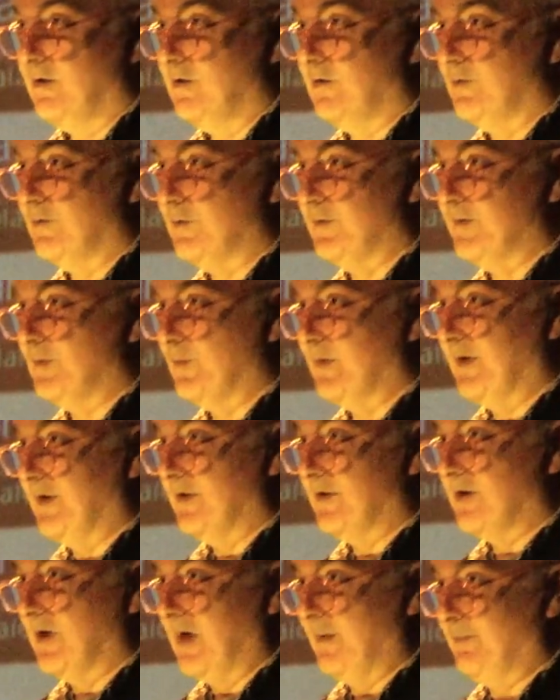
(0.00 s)
whose
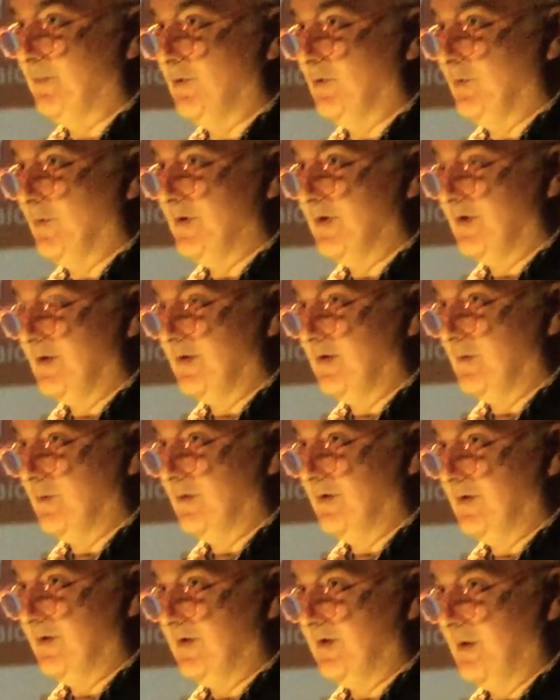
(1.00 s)
winning chapbook went on to
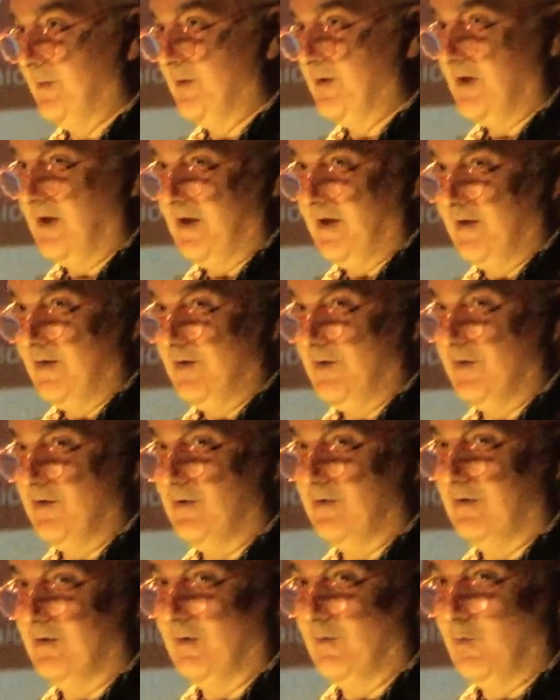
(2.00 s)
win a
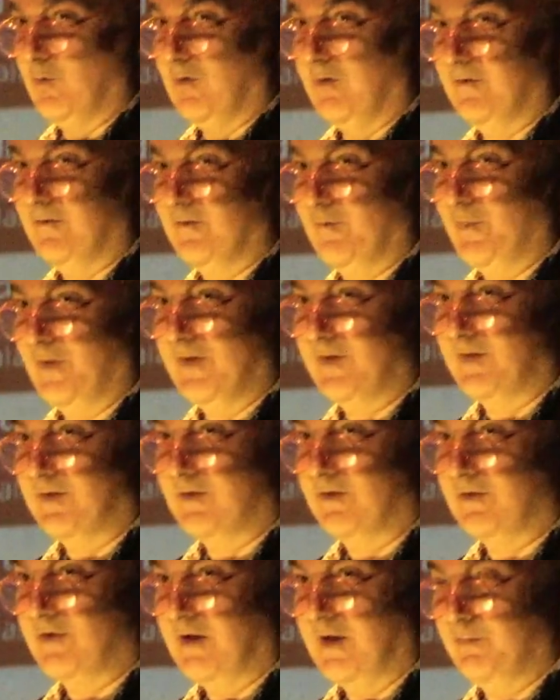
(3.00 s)
Sabotage Award for
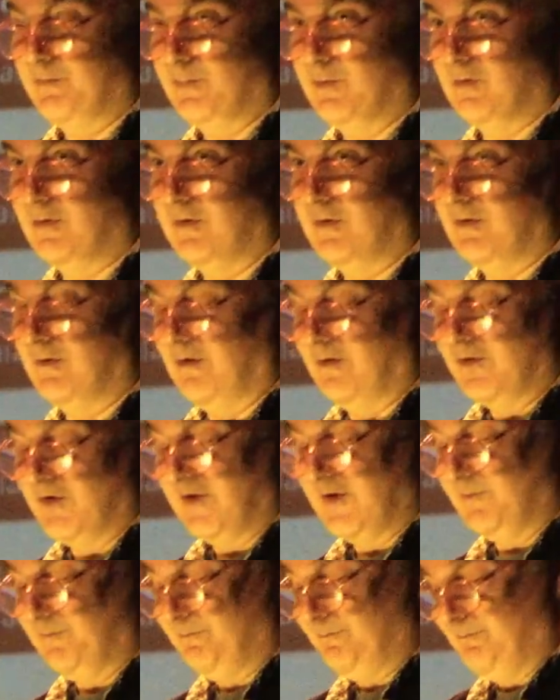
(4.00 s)
Best Chapbook, or
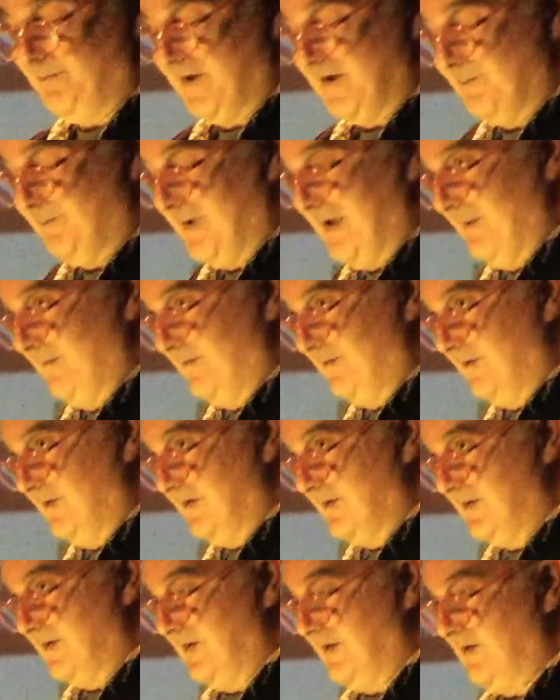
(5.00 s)
just Best
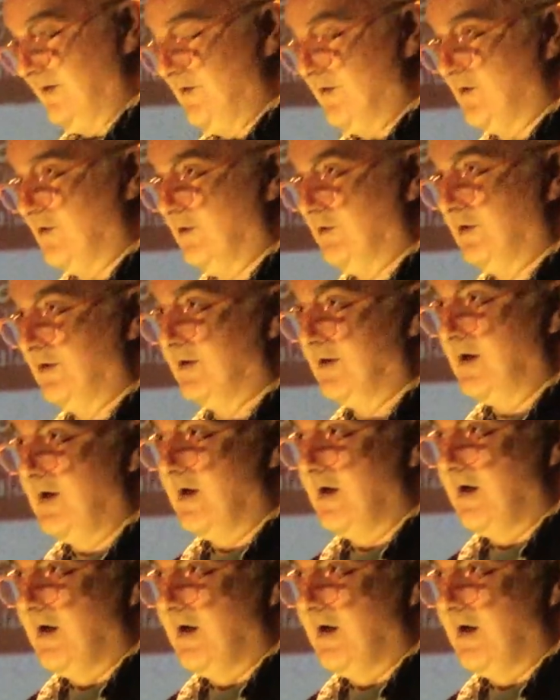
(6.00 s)
Pamphlet as the English call it.